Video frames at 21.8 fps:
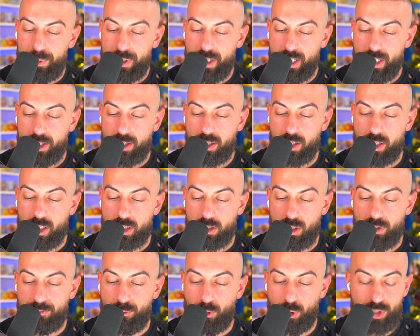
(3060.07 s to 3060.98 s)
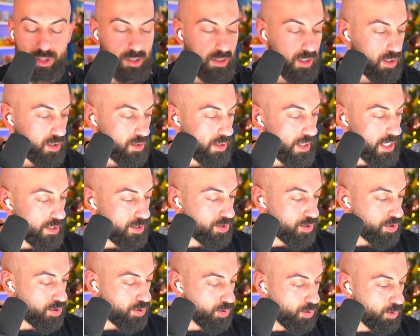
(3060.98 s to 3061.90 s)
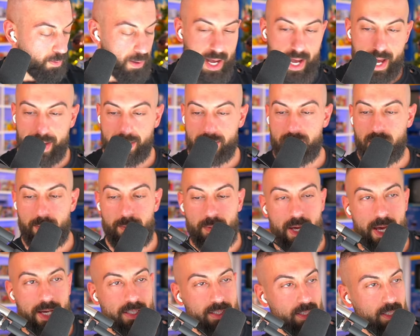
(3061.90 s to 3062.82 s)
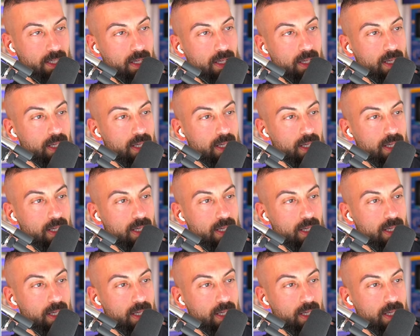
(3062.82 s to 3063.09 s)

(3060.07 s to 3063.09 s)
B, 33-433, got two packs up next.